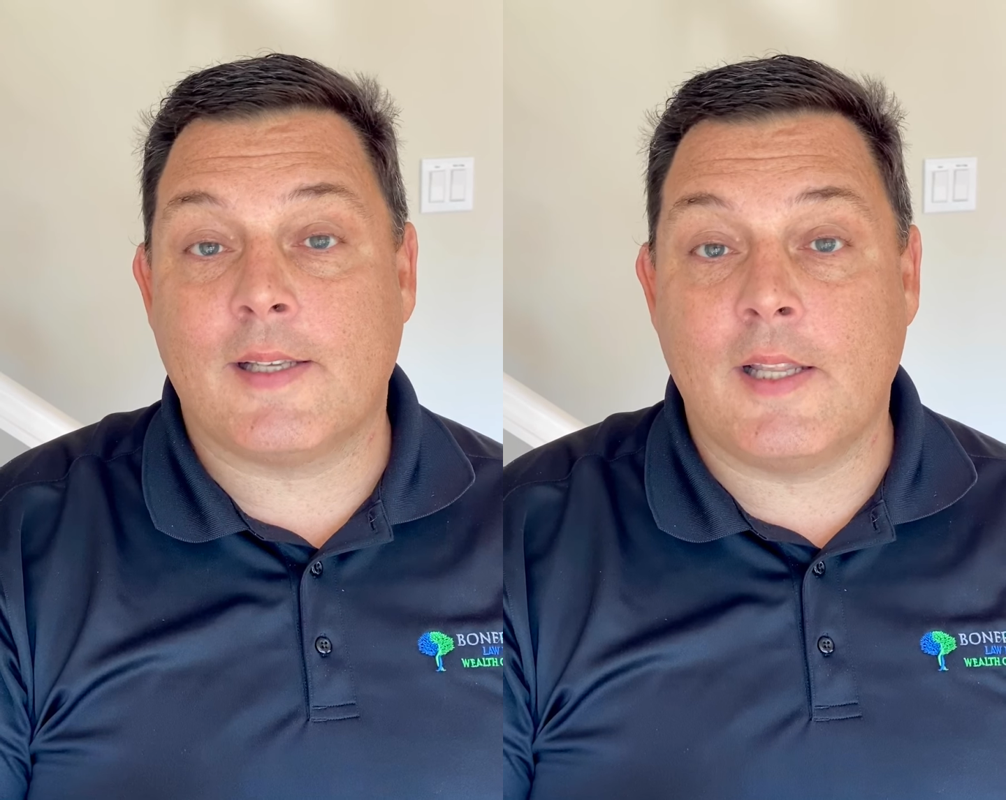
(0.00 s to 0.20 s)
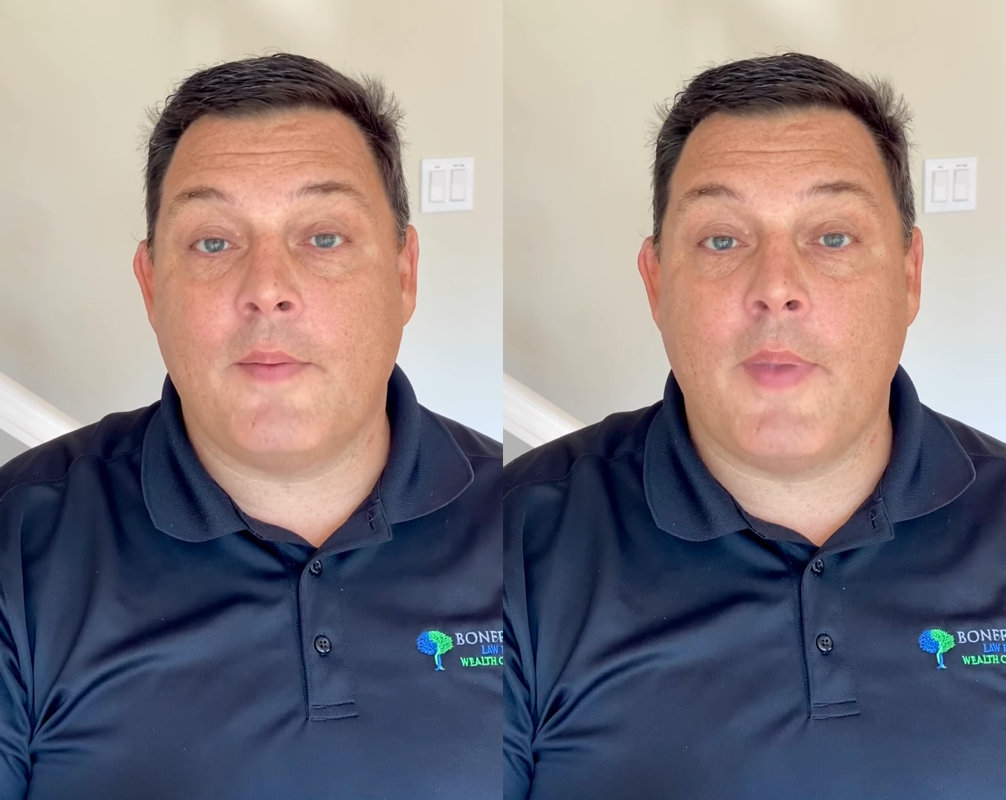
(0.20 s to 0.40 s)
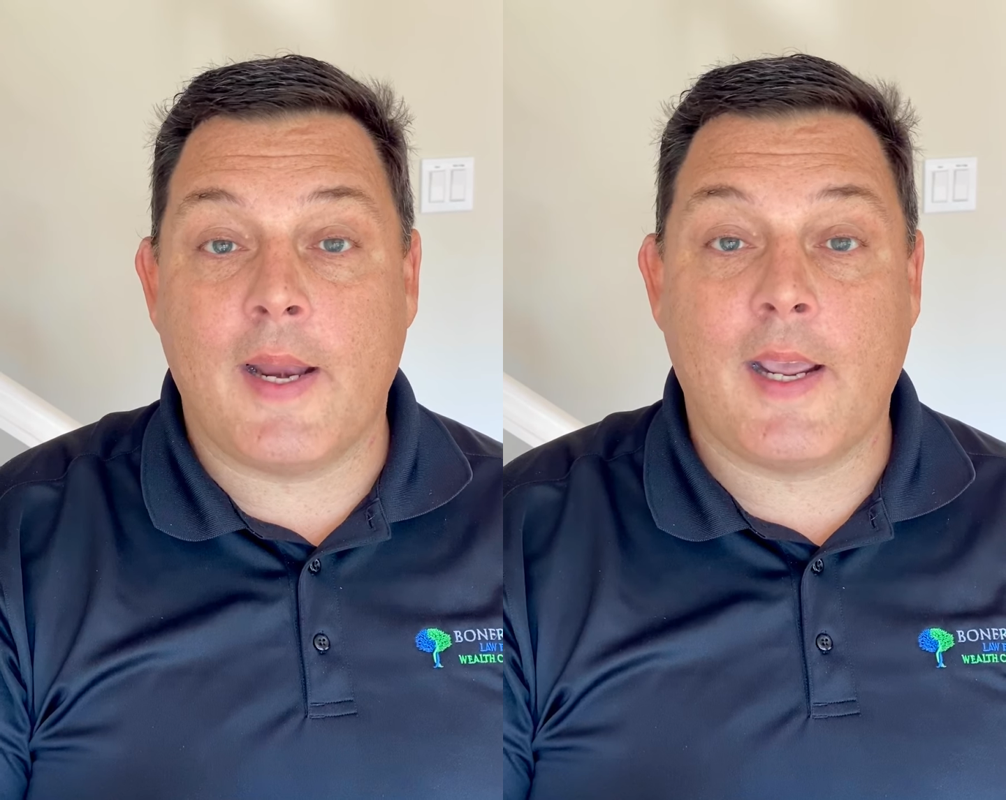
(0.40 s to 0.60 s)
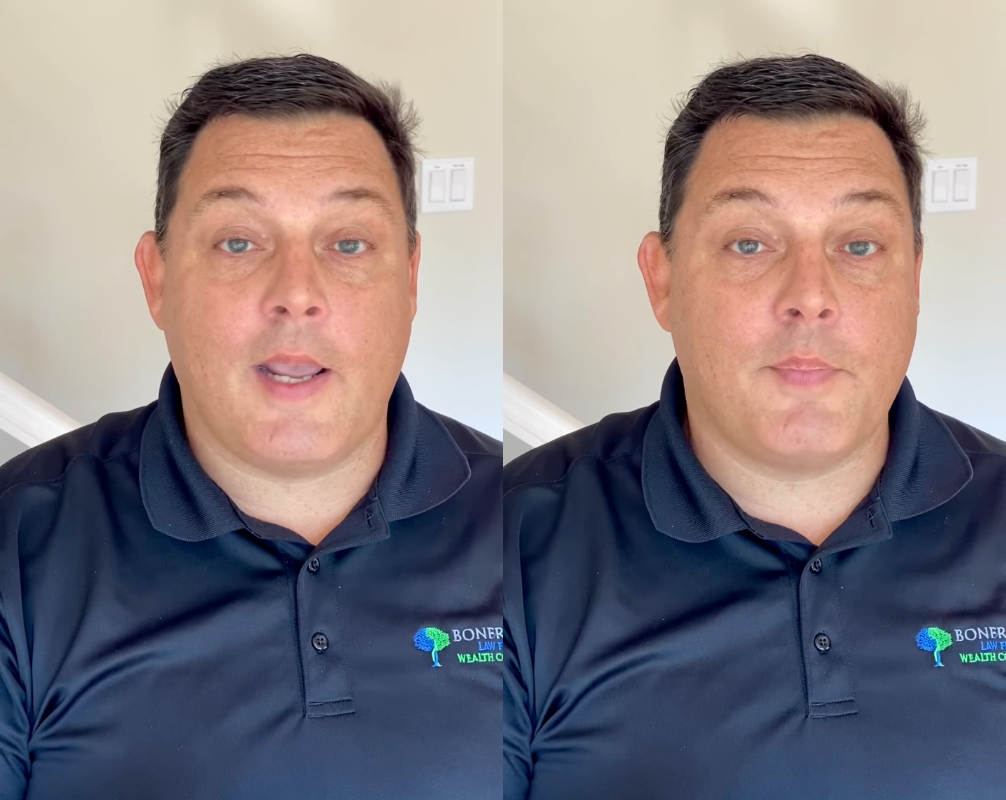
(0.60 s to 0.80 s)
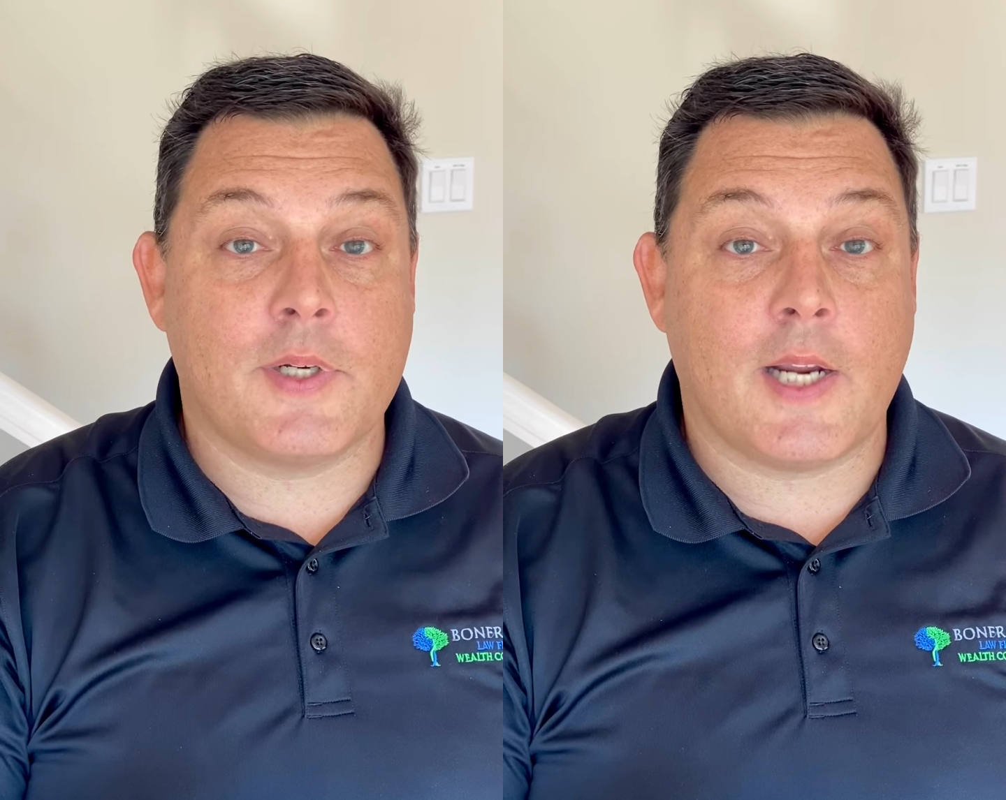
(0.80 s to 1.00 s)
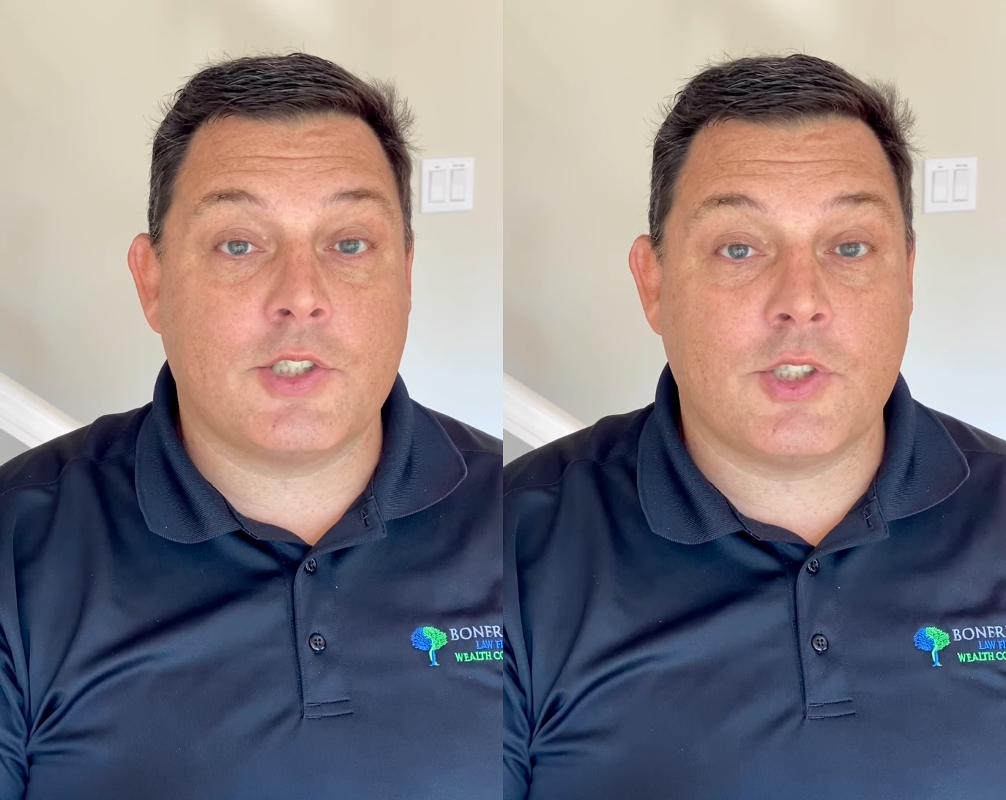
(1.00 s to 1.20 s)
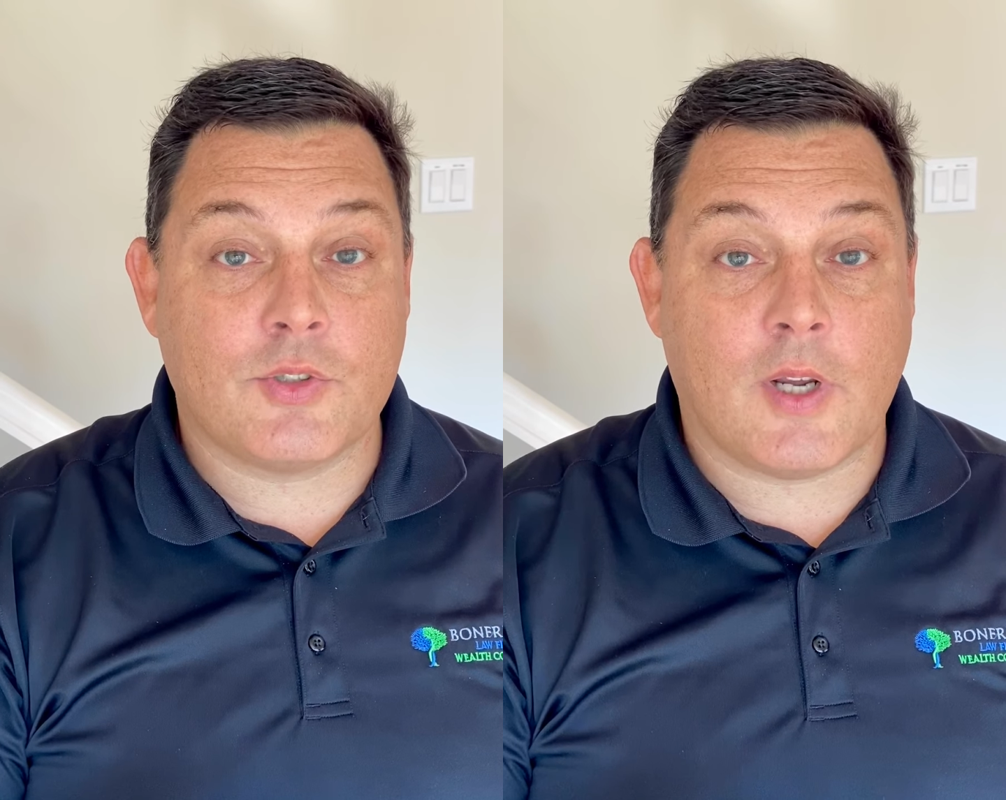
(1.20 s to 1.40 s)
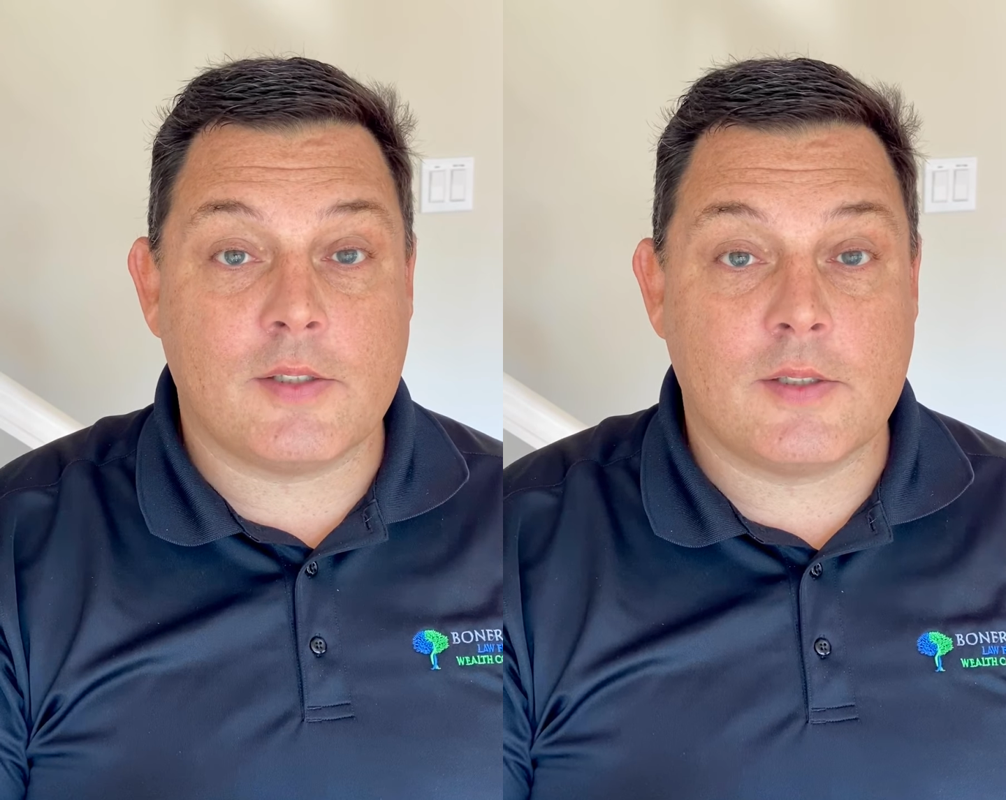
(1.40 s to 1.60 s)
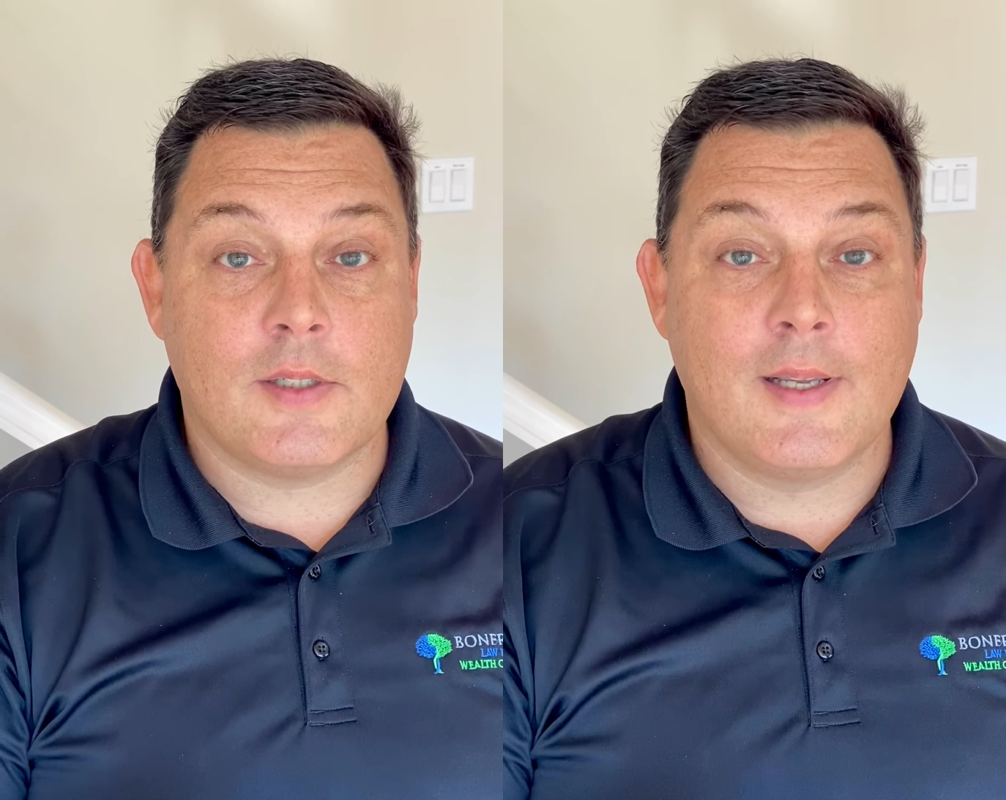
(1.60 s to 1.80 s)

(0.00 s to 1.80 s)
in the Medicaid Protection Trust.